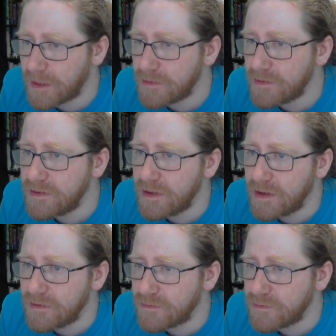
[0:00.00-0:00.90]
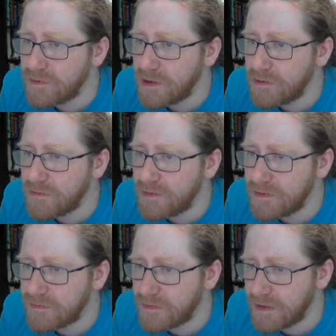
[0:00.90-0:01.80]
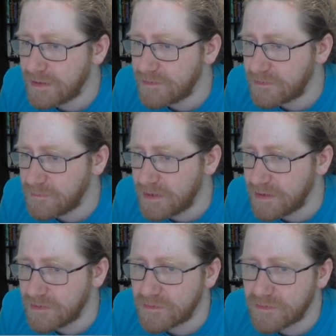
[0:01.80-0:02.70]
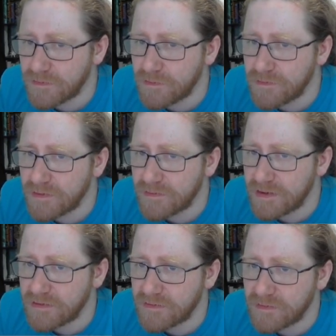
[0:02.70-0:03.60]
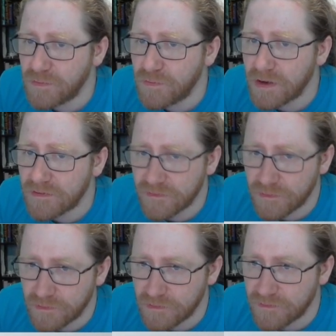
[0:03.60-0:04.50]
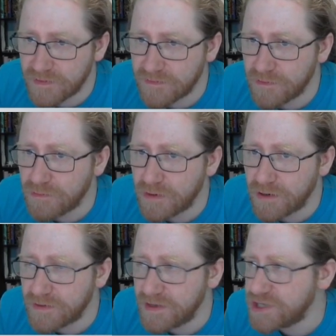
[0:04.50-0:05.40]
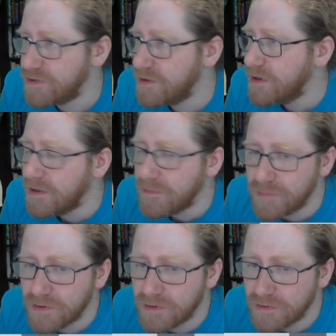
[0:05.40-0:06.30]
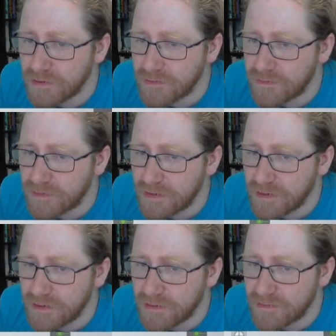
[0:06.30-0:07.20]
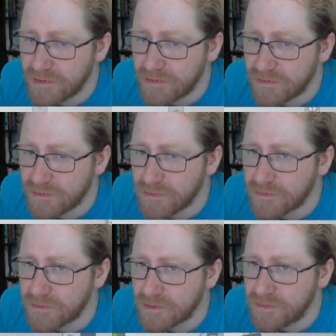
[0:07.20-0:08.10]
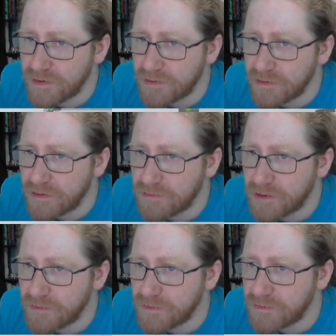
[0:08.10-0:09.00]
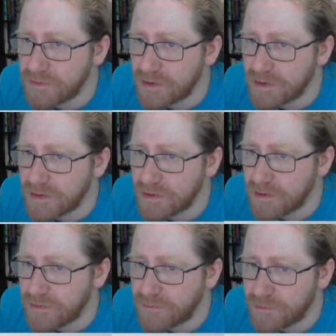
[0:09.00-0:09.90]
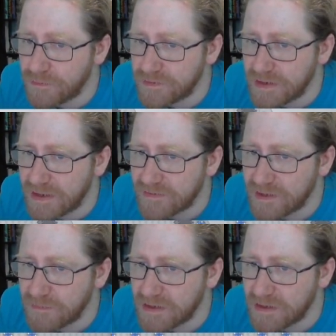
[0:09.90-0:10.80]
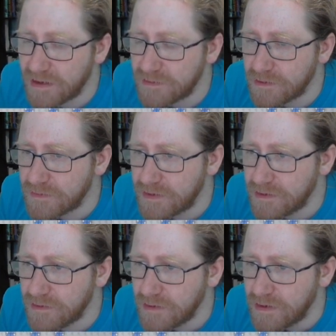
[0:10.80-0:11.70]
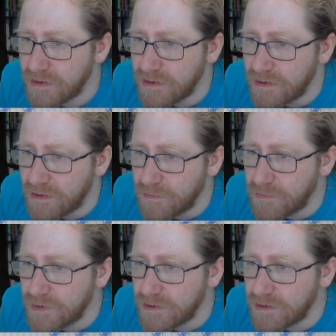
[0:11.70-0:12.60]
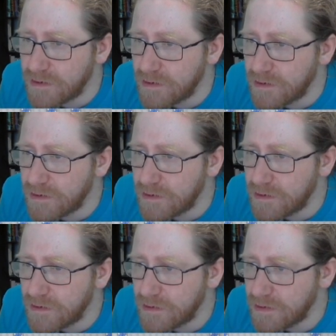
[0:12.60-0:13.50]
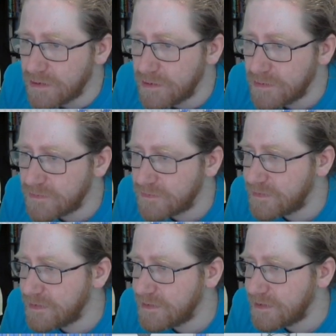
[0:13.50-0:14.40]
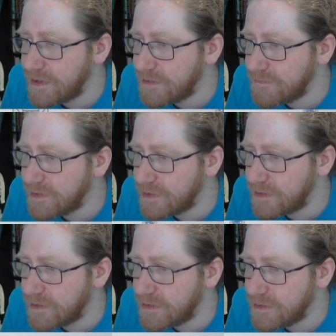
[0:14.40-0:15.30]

yeah, so now this has made it so that it's the white circles that now are the issue. But that's also totally fine. How are we doing for the assembly line down here? We are still having